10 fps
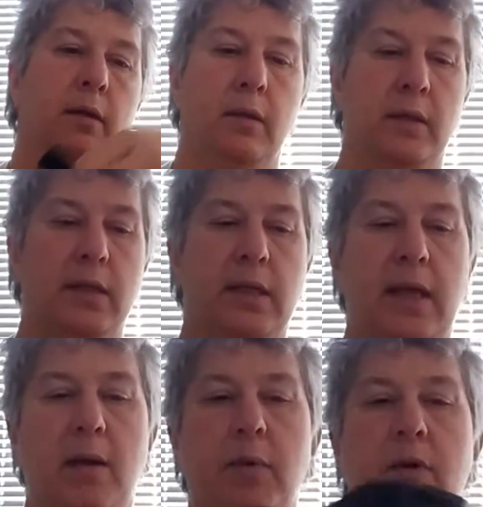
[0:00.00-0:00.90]
this
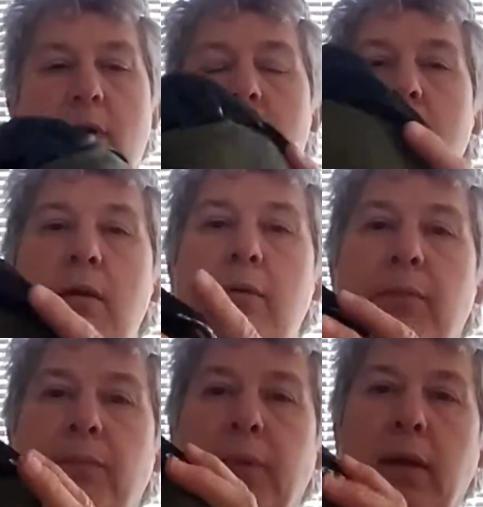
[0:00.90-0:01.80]
hammock right here.
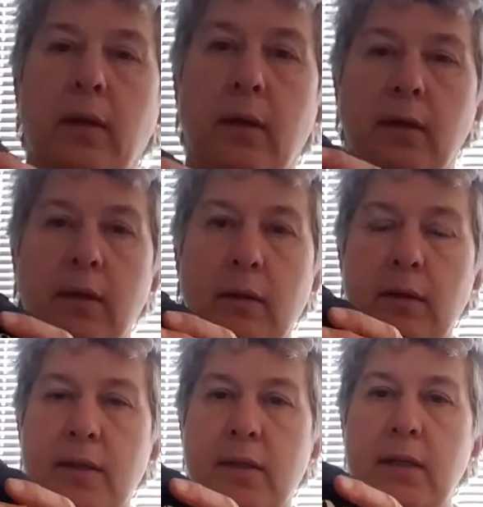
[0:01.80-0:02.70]

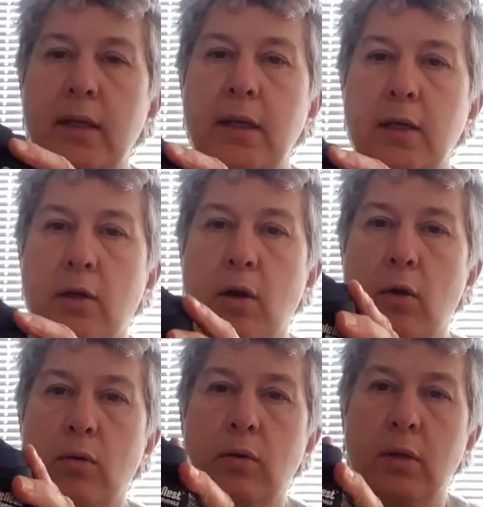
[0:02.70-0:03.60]
This is the
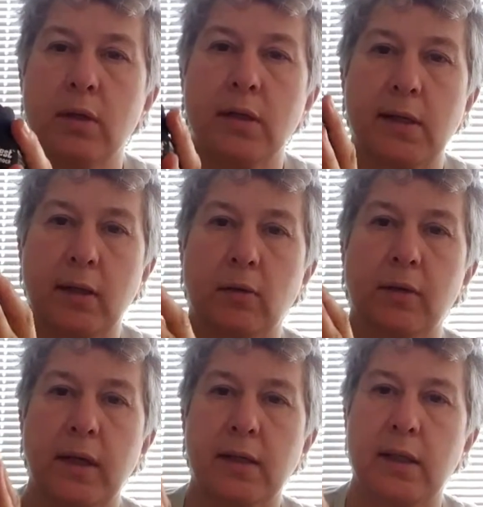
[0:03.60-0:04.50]
Eno single
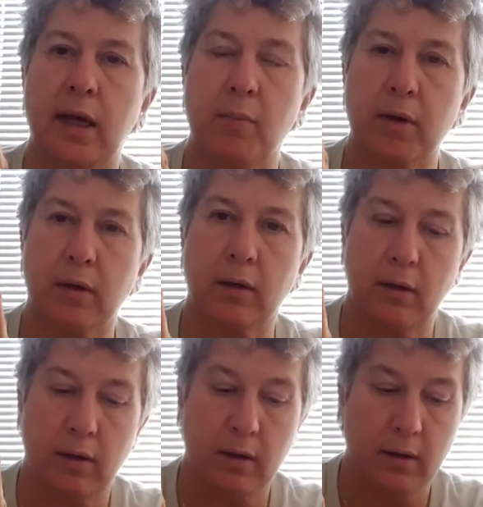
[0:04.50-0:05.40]
nest hammock.
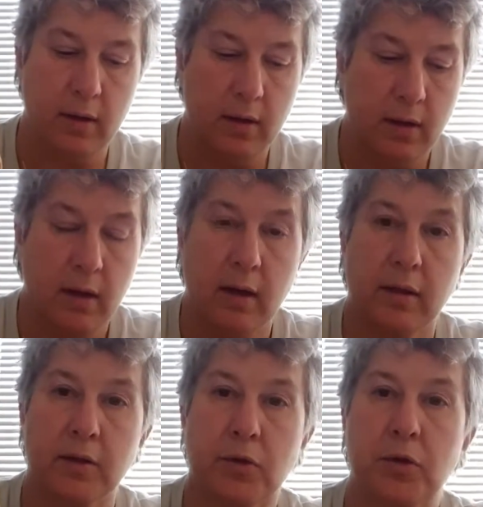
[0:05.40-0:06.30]

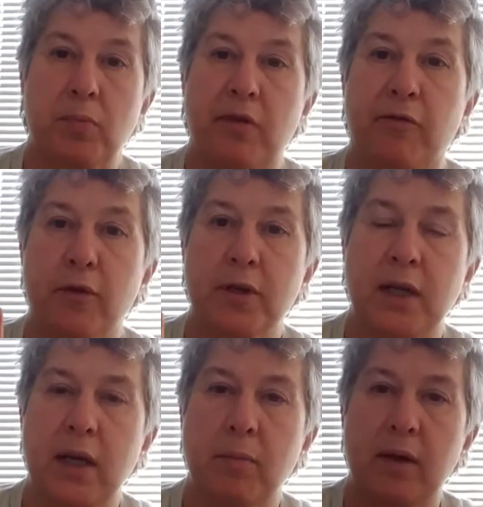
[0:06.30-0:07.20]
This was my first
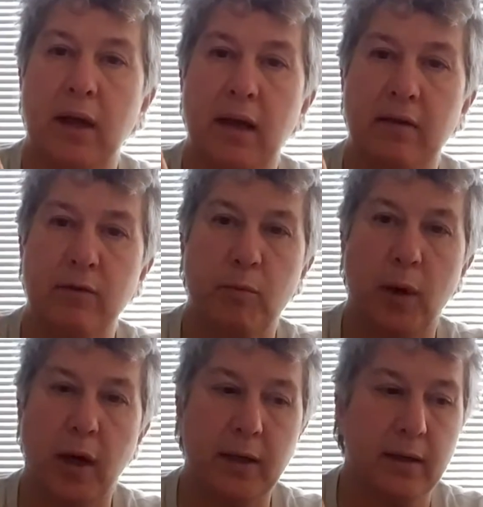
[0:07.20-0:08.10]
hammock I ever
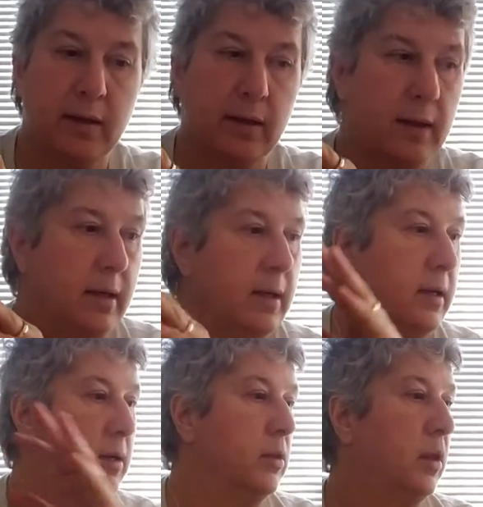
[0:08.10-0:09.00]
bought,
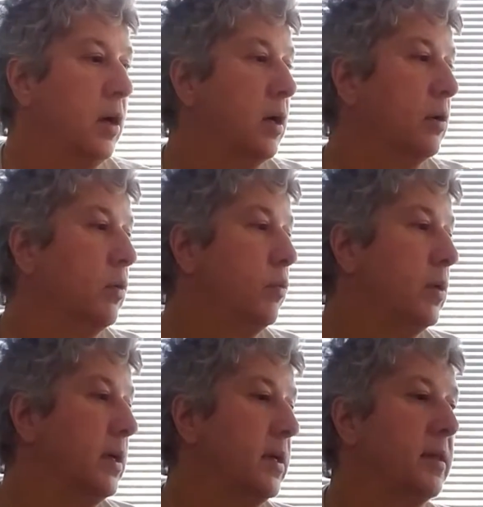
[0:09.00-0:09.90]
and along
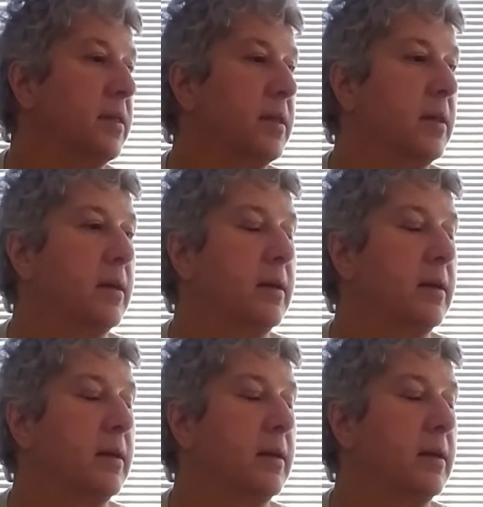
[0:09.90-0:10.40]
with